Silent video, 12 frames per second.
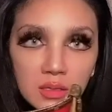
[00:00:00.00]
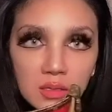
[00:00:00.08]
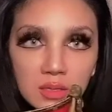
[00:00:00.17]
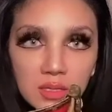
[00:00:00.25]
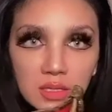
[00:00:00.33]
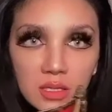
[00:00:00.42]

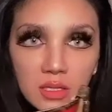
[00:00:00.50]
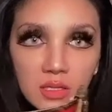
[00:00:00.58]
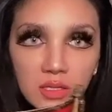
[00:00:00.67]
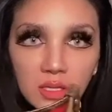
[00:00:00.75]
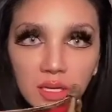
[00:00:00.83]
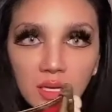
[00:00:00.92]
So
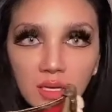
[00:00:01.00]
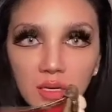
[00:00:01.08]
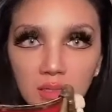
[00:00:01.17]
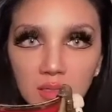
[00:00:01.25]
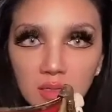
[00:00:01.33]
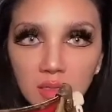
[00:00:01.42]
you get
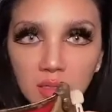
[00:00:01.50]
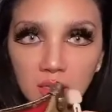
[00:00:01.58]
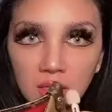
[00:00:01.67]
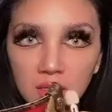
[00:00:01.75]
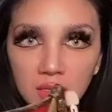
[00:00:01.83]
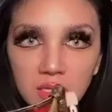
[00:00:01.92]

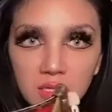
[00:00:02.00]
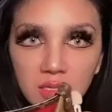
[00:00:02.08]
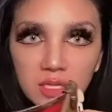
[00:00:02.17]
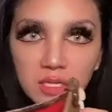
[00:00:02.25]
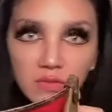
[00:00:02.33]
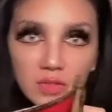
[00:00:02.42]
two
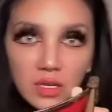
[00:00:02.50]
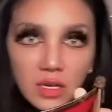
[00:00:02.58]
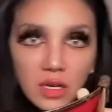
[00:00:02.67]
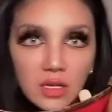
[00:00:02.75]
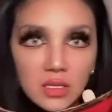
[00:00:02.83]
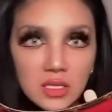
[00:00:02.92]
different
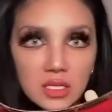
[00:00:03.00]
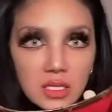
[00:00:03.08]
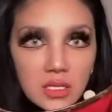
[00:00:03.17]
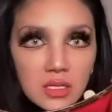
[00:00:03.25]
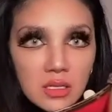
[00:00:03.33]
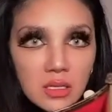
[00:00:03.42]
coloured
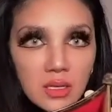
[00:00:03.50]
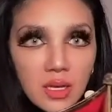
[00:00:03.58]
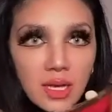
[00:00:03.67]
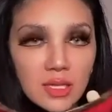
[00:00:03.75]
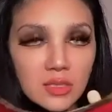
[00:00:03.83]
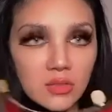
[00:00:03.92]

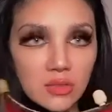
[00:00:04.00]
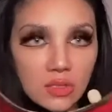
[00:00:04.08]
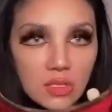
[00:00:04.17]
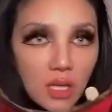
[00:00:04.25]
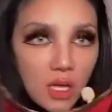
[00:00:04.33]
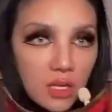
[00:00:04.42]

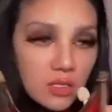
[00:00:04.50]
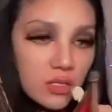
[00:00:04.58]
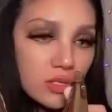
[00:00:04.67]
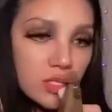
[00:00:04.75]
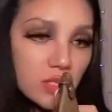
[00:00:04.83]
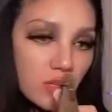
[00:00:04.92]
handles and
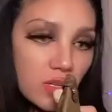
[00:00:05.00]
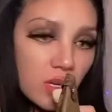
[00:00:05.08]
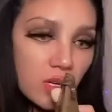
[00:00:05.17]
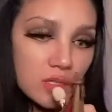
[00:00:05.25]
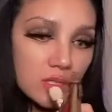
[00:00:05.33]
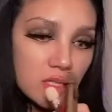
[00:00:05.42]
two different
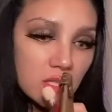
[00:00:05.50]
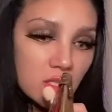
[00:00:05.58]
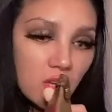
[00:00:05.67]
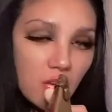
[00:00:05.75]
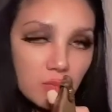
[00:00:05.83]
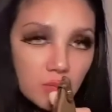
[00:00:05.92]
coloured
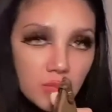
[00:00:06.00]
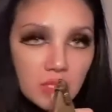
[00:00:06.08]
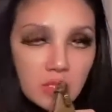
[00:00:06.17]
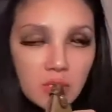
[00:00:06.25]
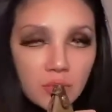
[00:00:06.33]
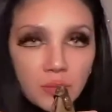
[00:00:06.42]

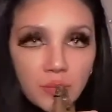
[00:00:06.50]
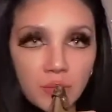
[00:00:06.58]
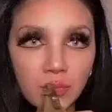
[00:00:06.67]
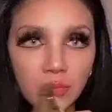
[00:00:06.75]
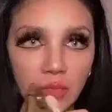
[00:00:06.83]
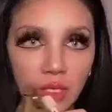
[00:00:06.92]
straps.
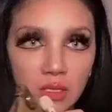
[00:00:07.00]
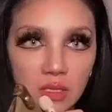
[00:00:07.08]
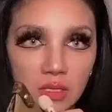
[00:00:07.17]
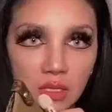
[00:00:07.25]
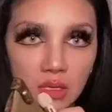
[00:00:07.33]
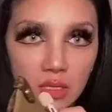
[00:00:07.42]

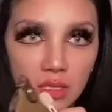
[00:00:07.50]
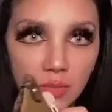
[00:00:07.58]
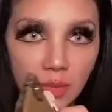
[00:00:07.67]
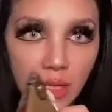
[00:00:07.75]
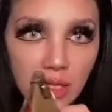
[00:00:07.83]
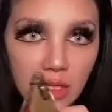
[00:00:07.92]
So this
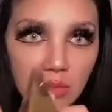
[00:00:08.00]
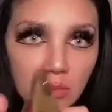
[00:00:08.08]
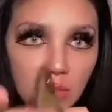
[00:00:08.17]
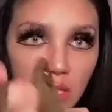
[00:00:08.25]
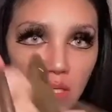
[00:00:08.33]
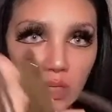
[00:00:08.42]
bag can
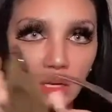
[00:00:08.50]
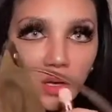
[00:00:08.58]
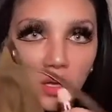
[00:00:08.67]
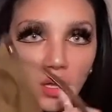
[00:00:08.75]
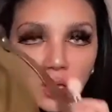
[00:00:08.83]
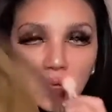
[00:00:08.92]
be
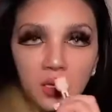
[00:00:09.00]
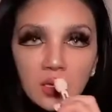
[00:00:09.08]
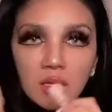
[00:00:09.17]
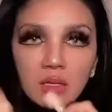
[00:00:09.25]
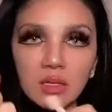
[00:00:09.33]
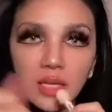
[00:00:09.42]

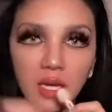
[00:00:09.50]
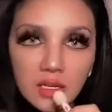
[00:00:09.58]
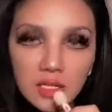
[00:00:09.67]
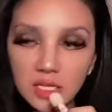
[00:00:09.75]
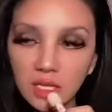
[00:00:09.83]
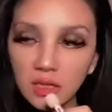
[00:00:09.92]

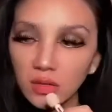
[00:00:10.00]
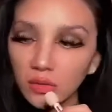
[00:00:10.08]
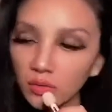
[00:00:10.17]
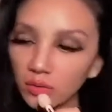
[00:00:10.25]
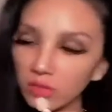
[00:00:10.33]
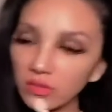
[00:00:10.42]
carried at the
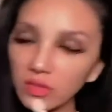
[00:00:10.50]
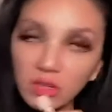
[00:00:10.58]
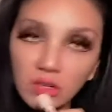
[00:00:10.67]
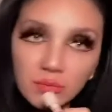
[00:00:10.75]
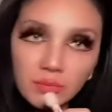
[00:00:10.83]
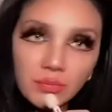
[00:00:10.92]
crook of your
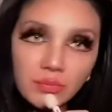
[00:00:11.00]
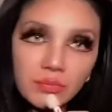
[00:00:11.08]
arm.